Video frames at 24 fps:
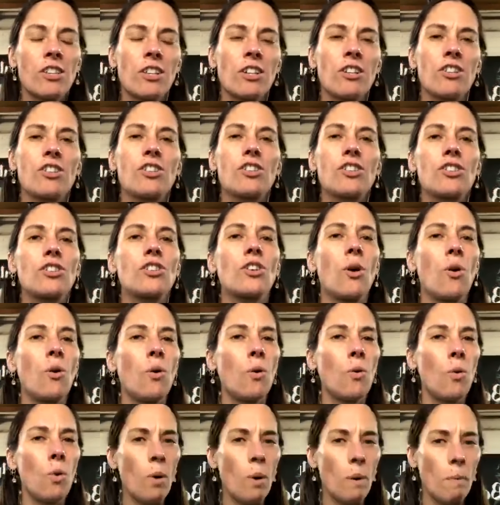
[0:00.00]

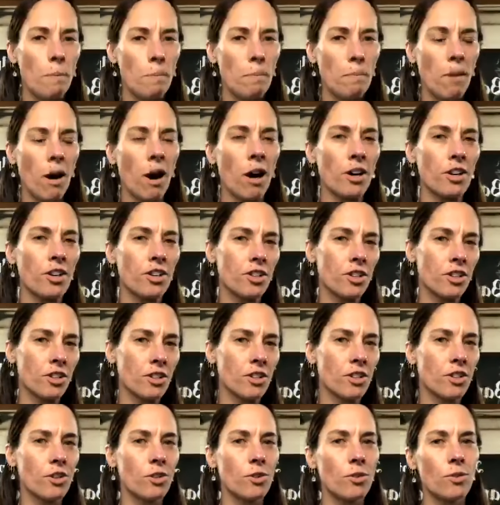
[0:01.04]
so much
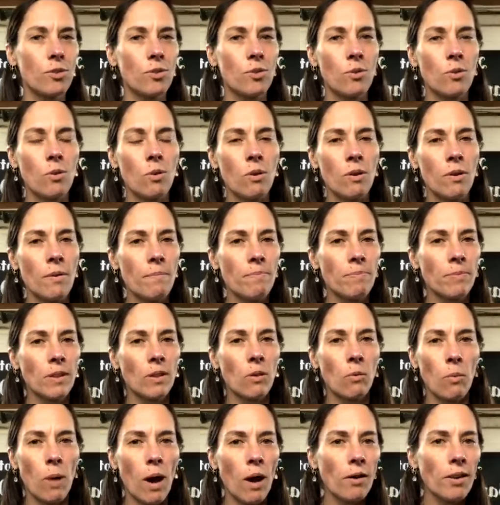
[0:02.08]
to
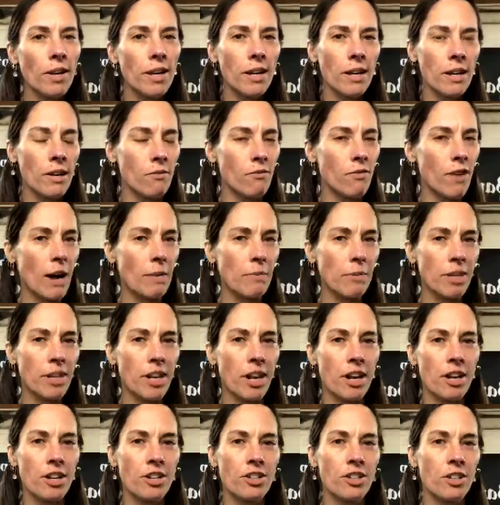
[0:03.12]
welding and
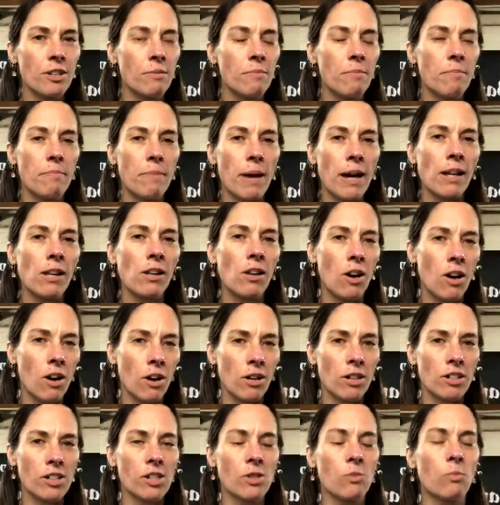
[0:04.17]
fabrication, metal
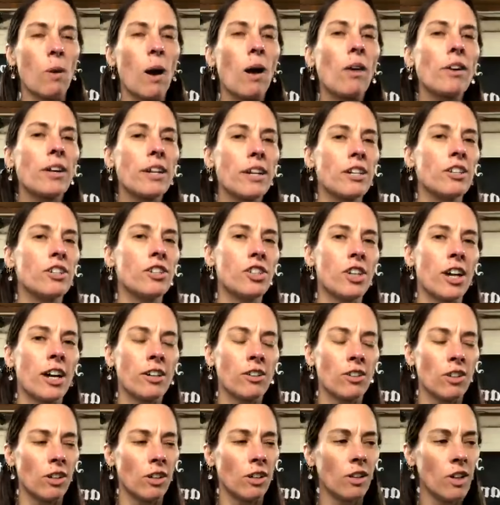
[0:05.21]
art, just welding in
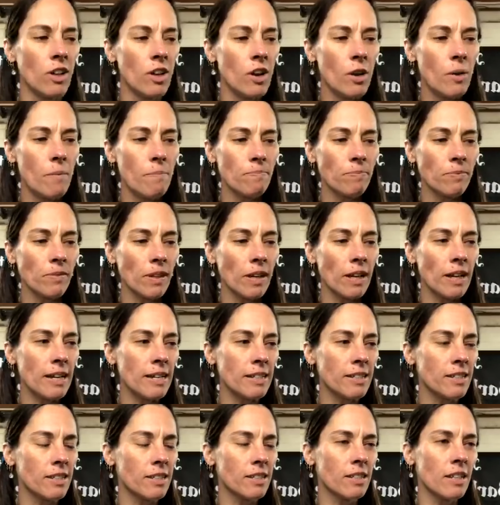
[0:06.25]
general.
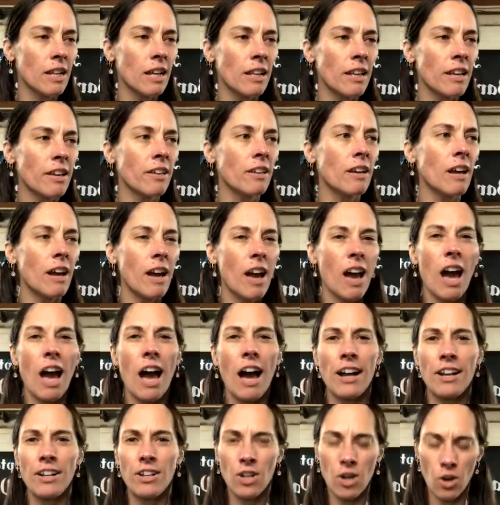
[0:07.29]
It's
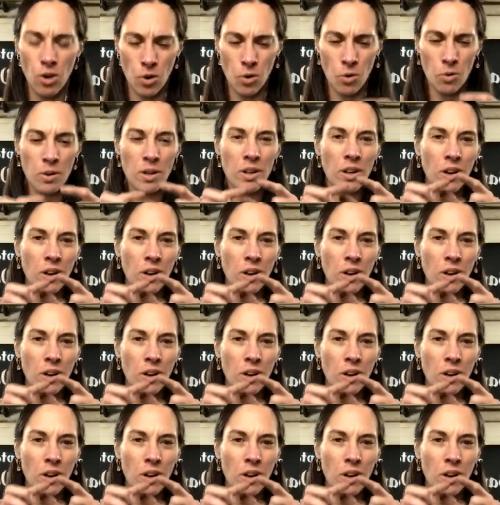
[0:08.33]
I know